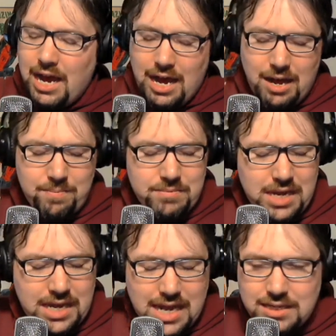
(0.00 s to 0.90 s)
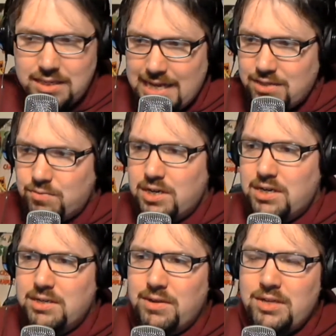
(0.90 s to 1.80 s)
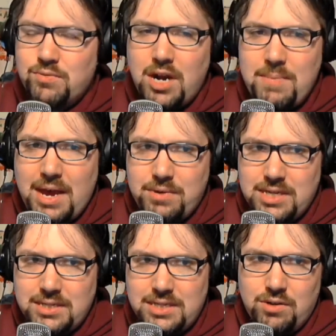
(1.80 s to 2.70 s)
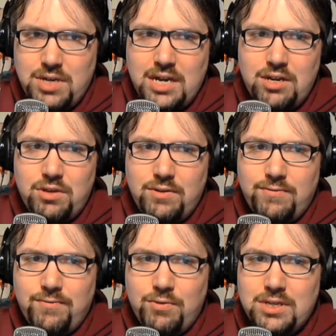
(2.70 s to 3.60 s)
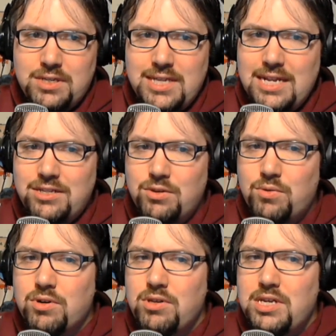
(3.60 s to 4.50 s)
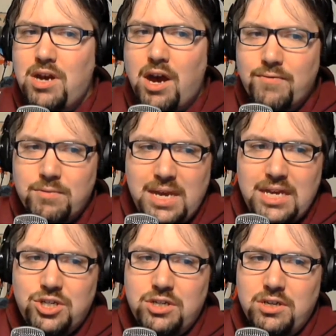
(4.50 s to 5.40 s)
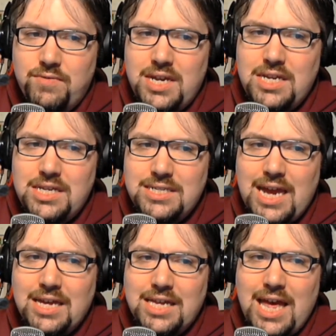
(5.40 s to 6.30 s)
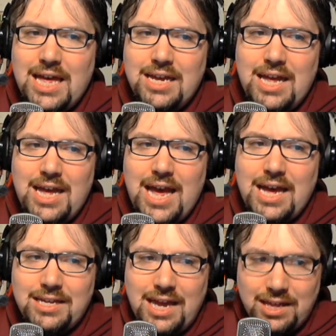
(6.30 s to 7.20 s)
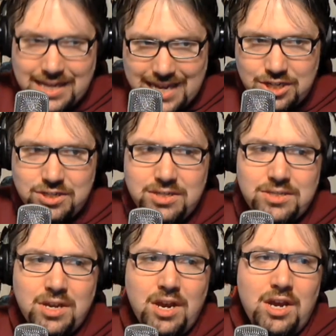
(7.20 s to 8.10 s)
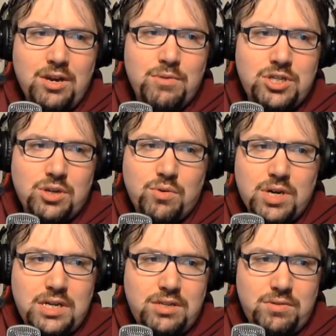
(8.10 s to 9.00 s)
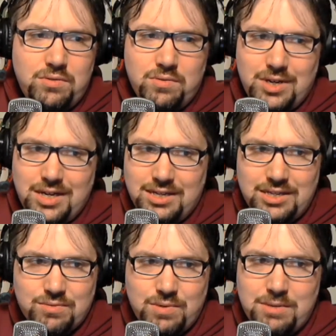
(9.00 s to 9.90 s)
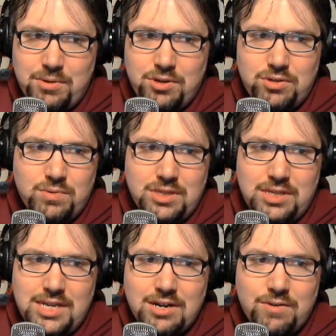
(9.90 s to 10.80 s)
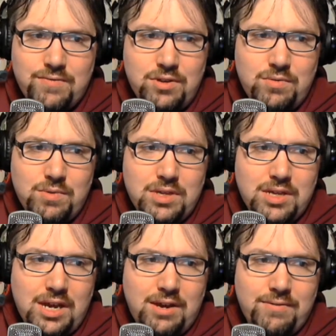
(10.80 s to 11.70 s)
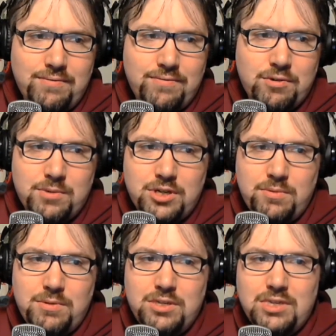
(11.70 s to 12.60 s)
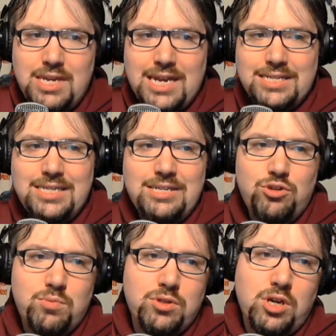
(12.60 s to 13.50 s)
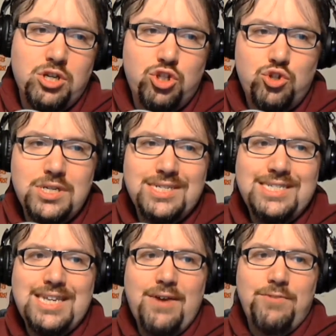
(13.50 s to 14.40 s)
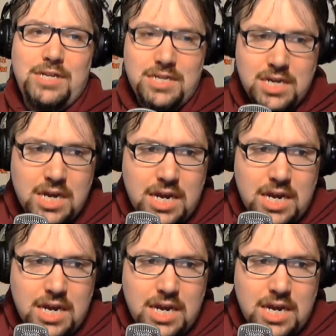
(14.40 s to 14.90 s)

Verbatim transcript: Um, and that's that's where that's where I'm at with this. You know, not knowing the full extent or the confirmation of any of these ag- ag- ag- allegations, which, according to uh, this Reddit post with the interview with uh, former WWE NXT superstar Judas Devlin,